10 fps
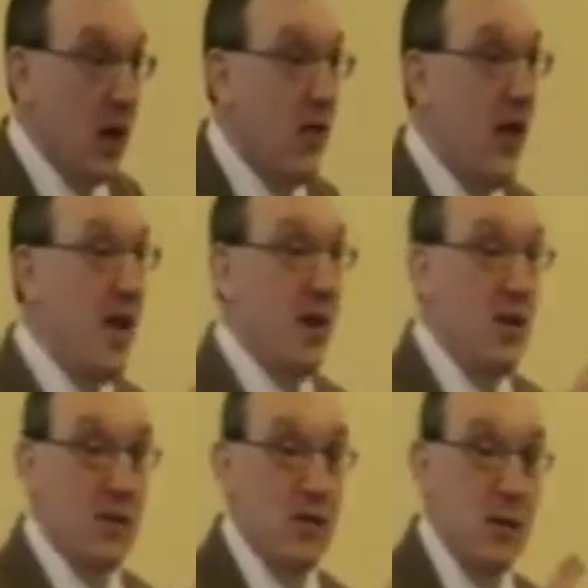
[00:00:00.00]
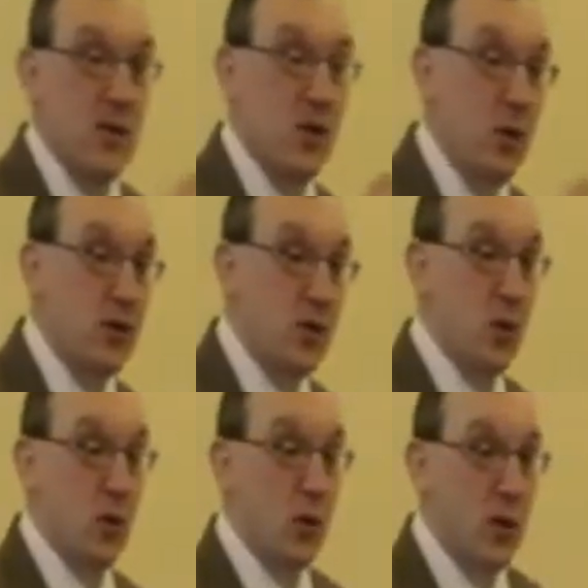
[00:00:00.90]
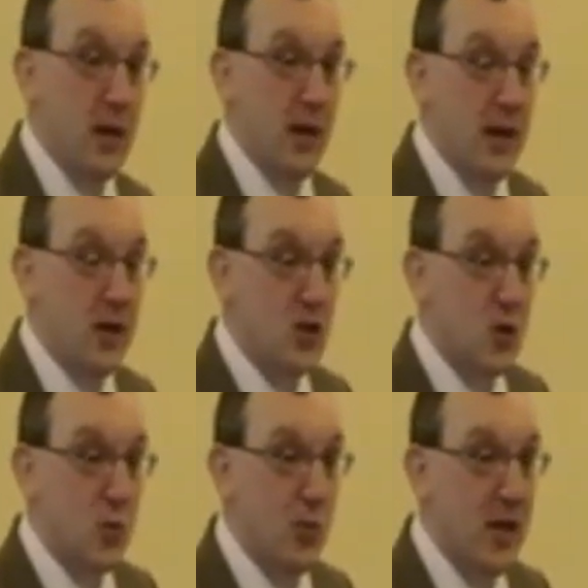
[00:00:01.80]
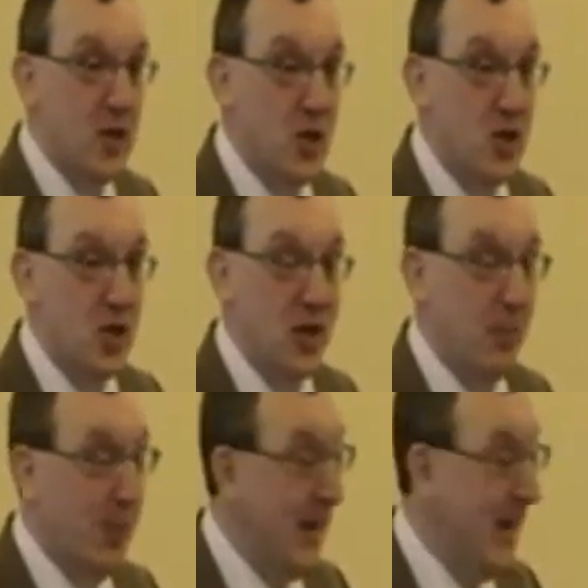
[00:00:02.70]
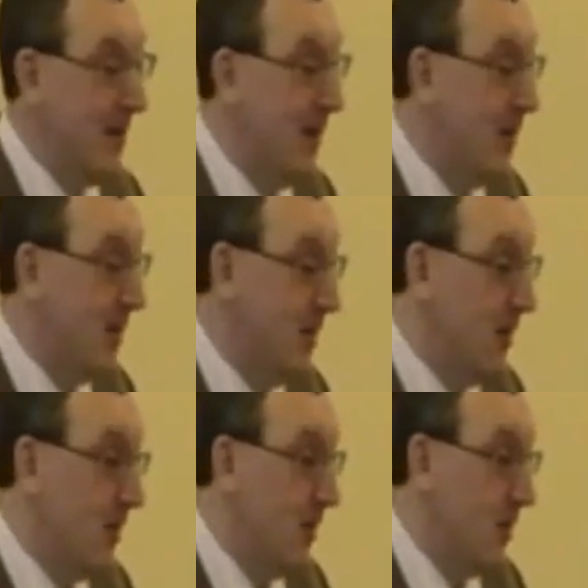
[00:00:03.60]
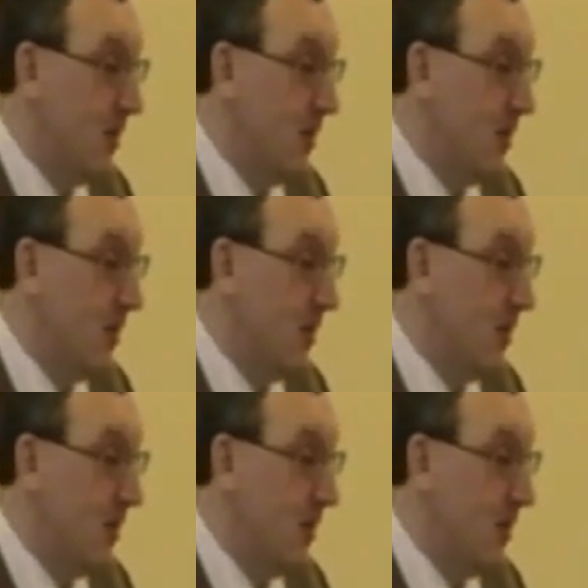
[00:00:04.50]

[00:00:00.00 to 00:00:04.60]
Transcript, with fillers: And then there is also a specious appeal